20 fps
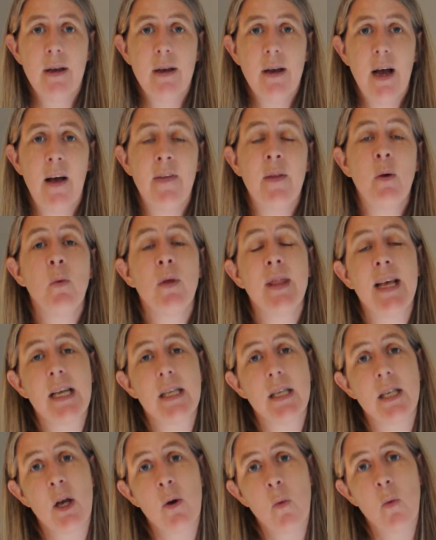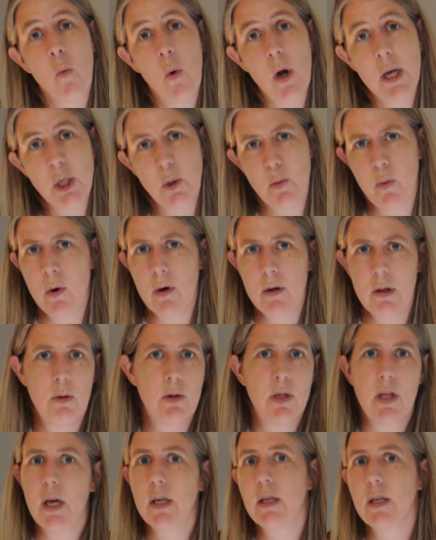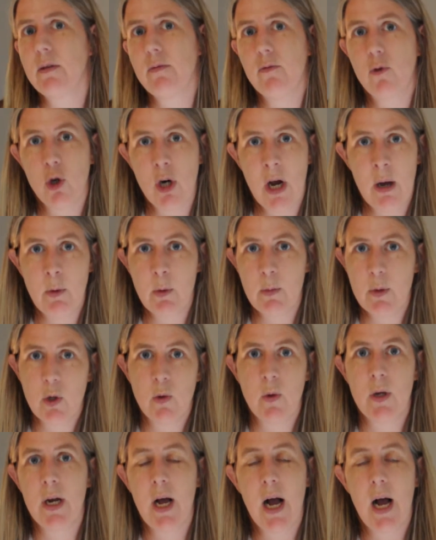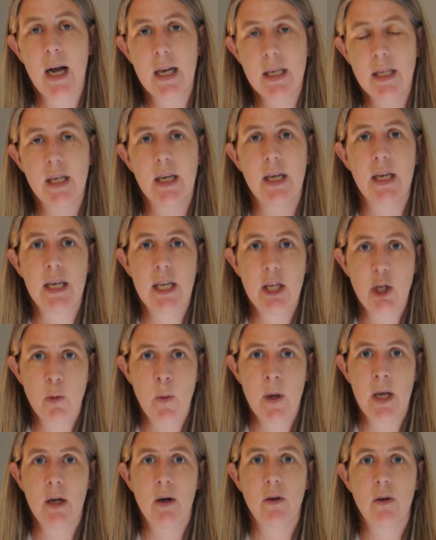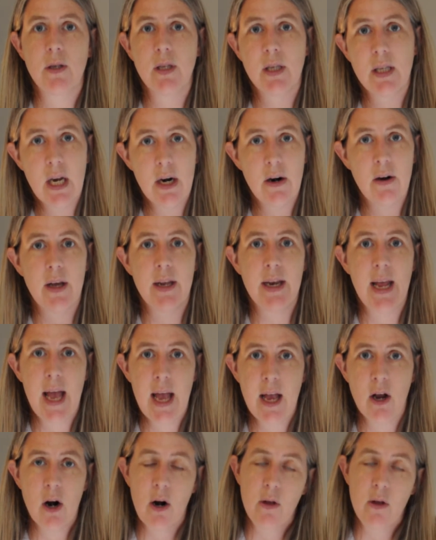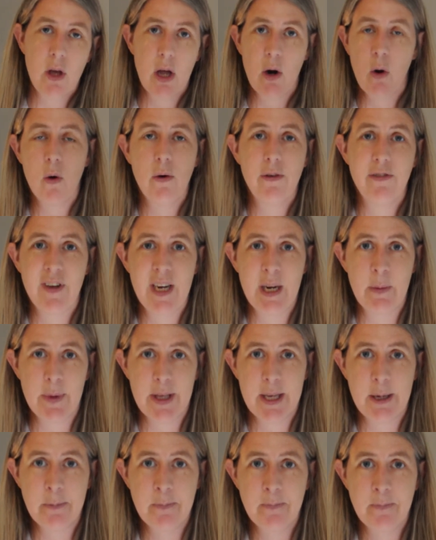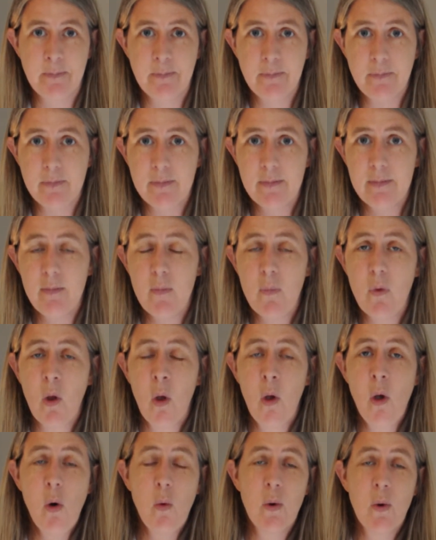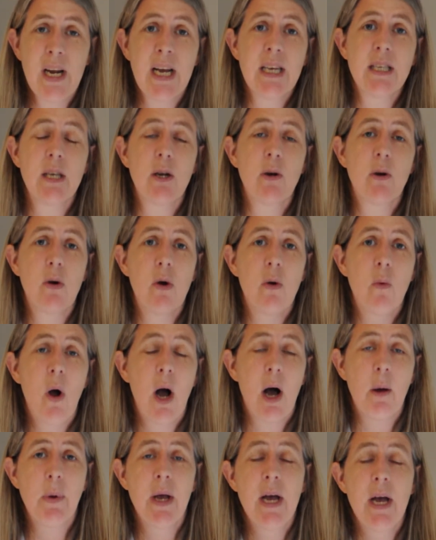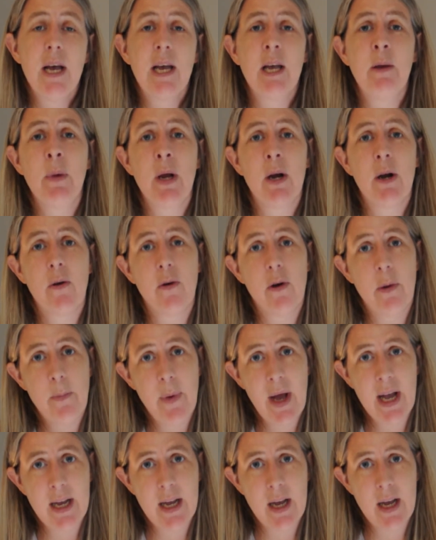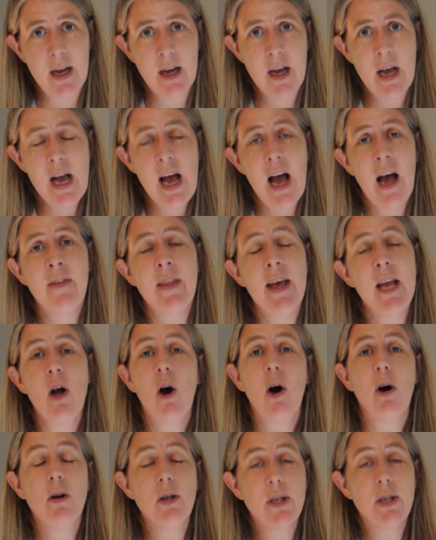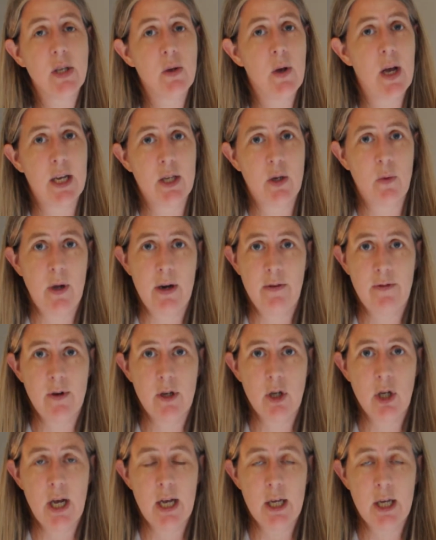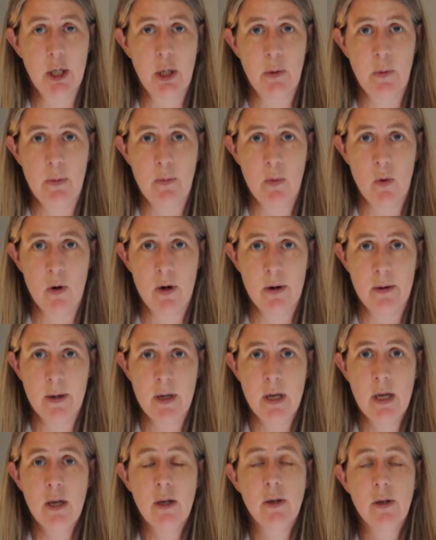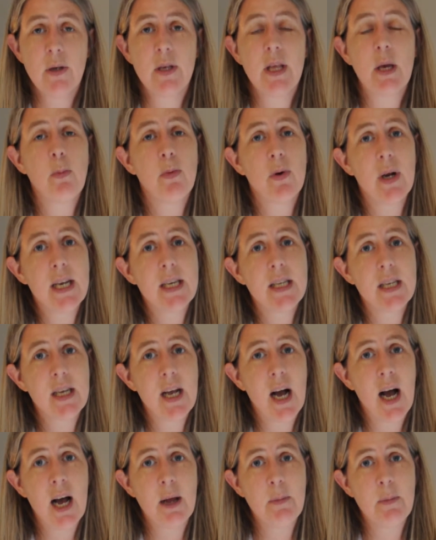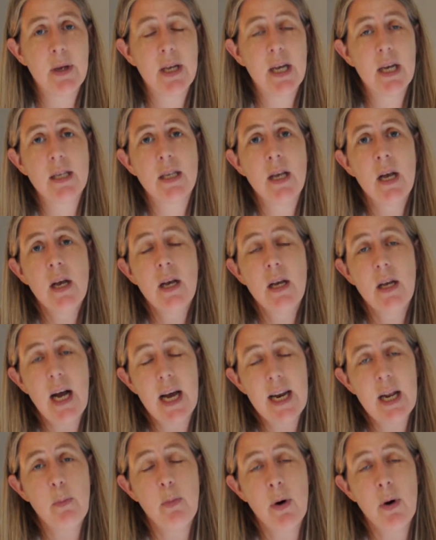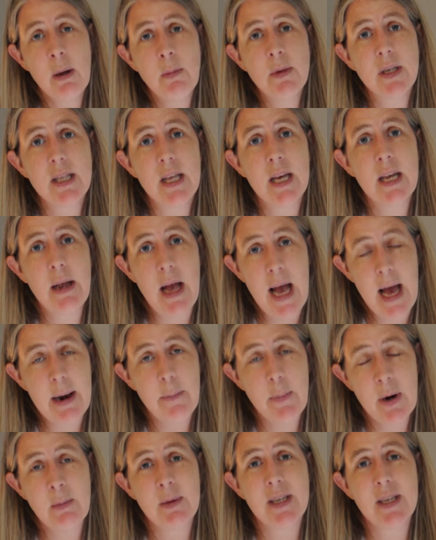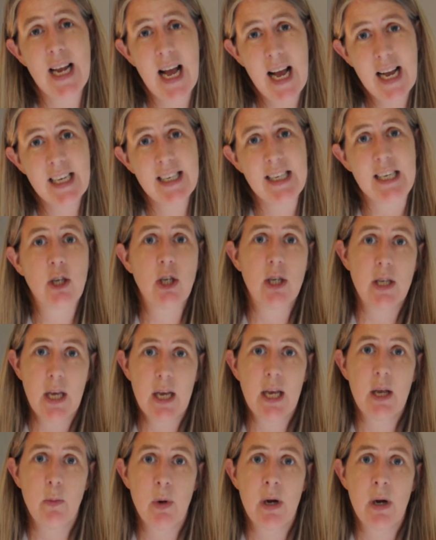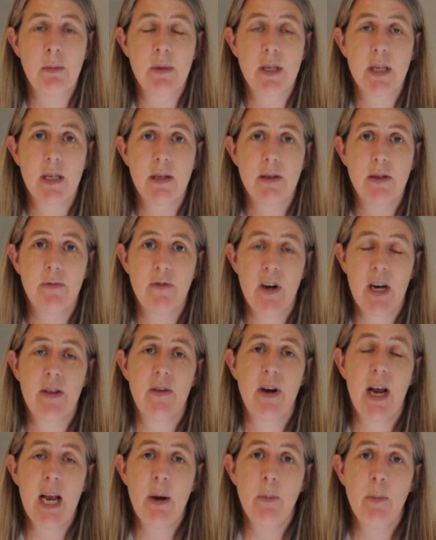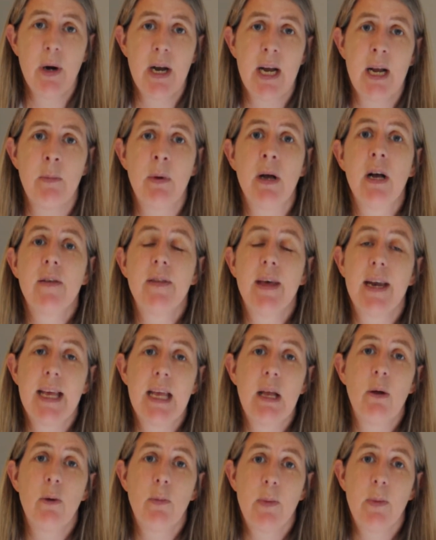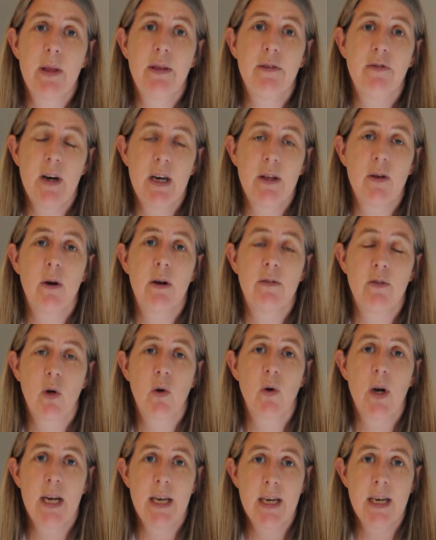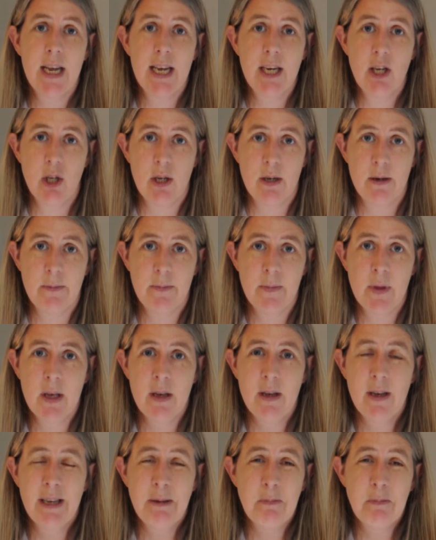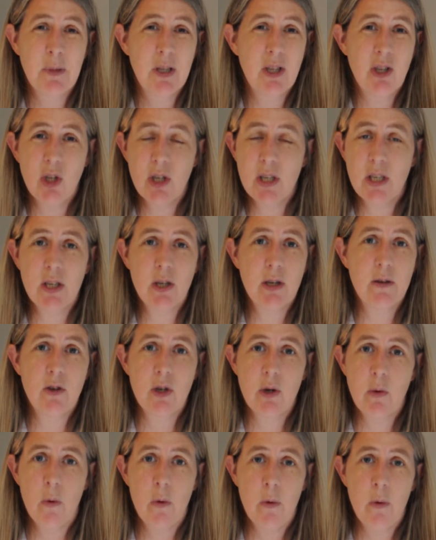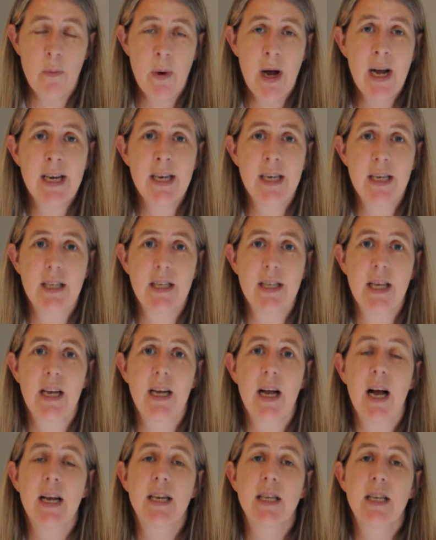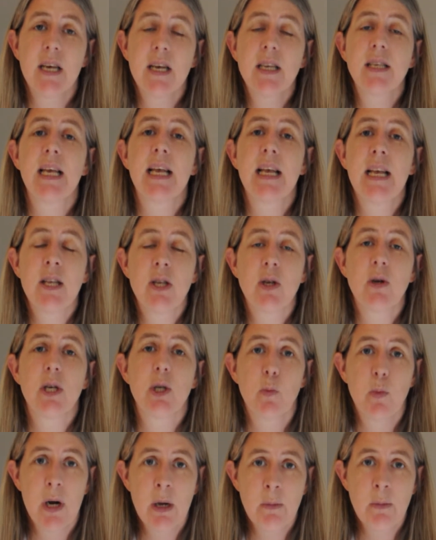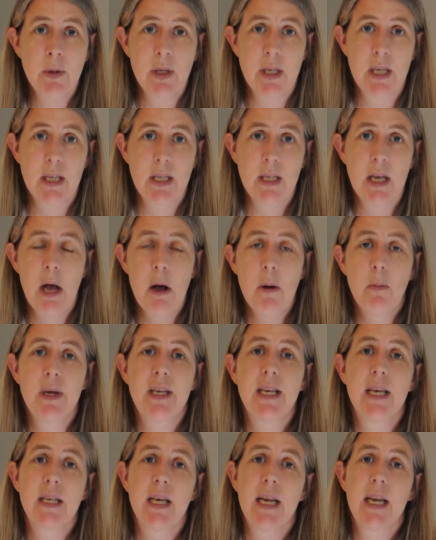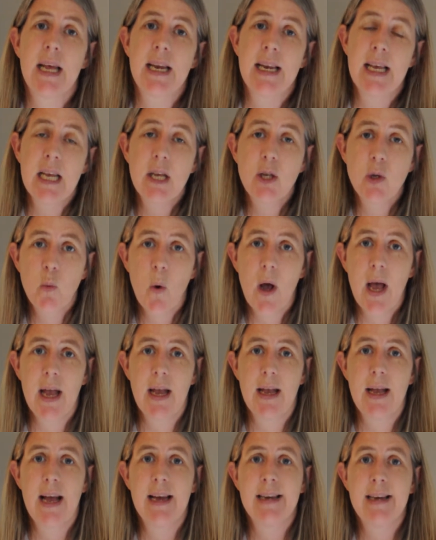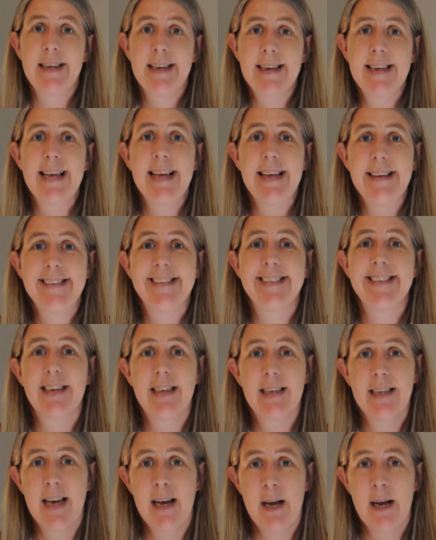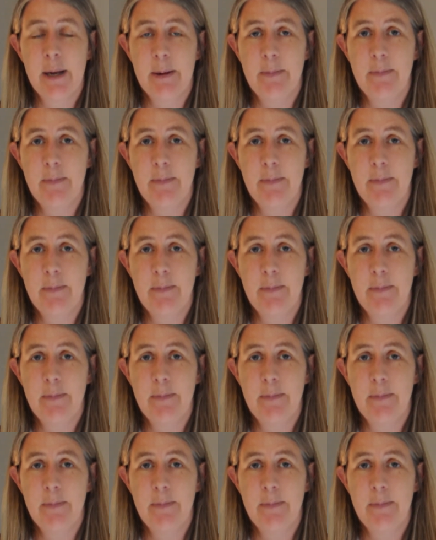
And then when that son was born, there was lots of drama between Isaac and Ishmael, Sarah and Hagar, that whole family. When Isaac grew up, he married Rebekah, and they also had to wait for a child to be born. So they prayed to God because God had promised Isaac, just like he promised his father Abraham, that he would be the father of a great nation. This just serves to remind us that God does answer his promises, but he does it in his way and in his time.